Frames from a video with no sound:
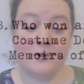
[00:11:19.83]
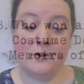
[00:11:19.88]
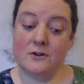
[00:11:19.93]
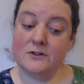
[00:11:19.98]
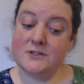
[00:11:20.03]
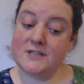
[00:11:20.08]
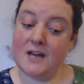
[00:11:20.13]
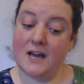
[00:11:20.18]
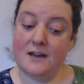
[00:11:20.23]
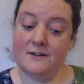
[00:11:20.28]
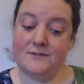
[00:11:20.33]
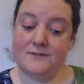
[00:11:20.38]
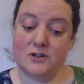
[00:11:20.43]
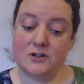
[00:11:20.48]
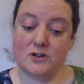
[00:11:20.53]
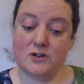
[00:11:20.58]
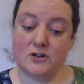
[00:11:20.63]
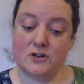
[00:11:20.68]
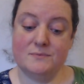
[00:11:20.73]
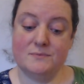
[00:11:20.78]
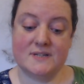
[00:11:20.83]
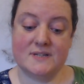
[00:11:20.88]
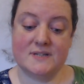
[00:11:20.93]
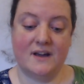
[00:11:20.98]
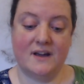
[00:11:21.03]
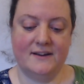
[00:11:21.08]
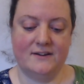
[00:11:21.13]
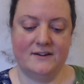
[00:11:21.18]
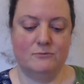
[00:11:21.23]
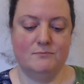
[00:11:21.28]
Oscar for costume
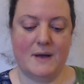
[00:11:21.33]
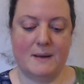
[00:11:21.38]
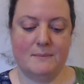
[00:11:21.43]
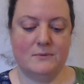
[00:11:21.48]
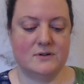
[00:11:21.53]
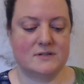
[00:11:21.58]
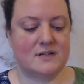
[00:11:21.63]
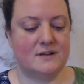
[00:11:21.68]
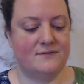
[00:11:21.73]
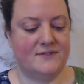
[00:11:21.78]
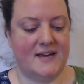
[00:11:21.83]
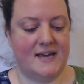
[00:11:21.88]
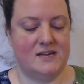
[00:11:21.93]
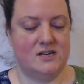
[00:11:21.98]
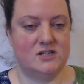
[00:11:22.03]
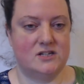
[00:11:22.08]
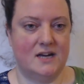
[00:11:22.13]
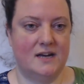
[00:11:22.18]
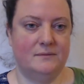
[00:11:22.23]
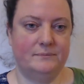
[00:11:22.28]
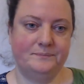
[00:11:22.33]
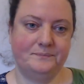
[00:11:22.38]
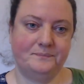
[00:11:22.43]
design on Memoirs of Geisha?